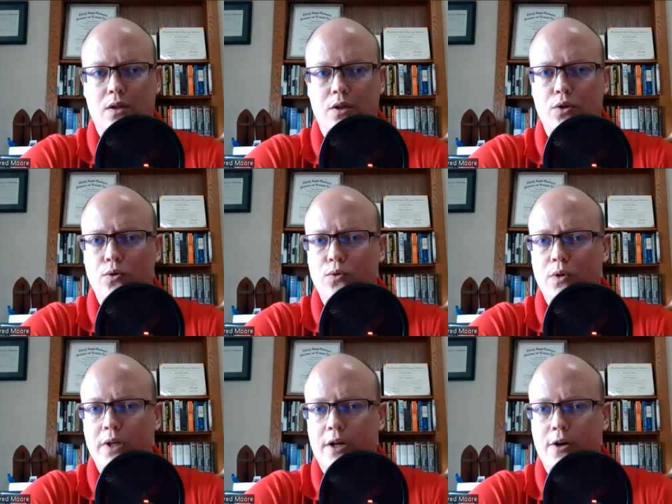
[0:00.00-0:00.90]
You
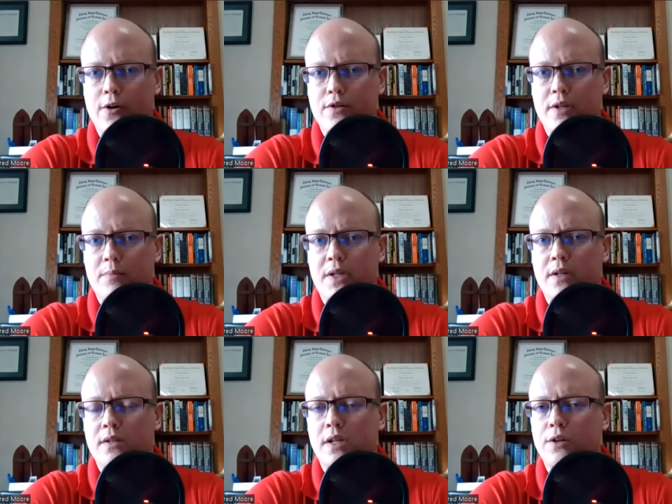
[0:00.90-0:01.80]
encourage them to
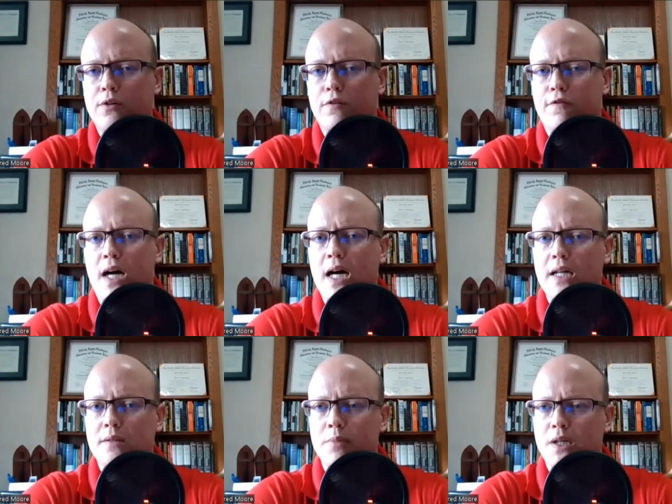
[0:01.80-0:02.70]
continue the
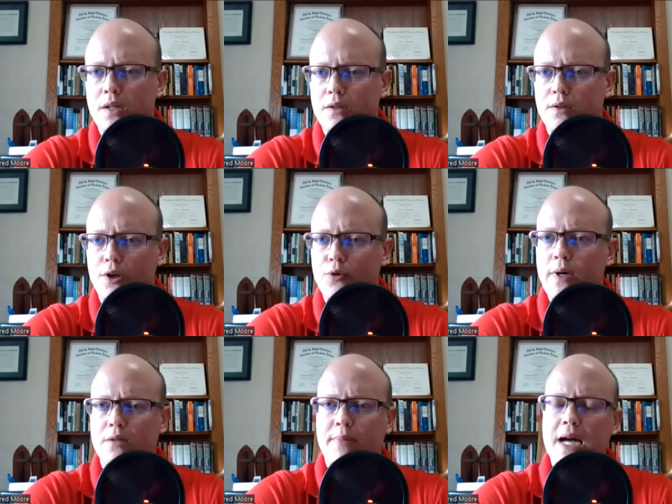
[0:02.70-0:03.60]
fight because you,
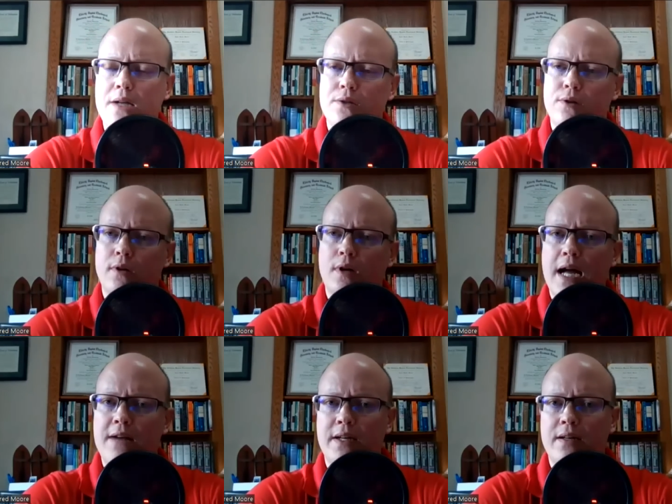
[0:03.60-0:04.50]
as a pastor, are
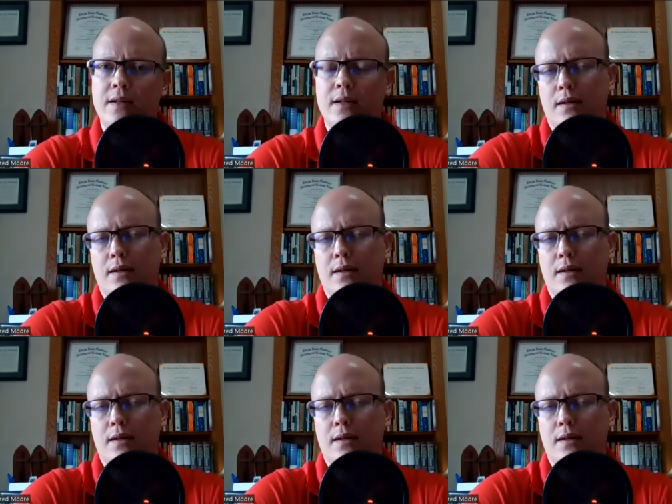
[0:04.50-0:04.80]
having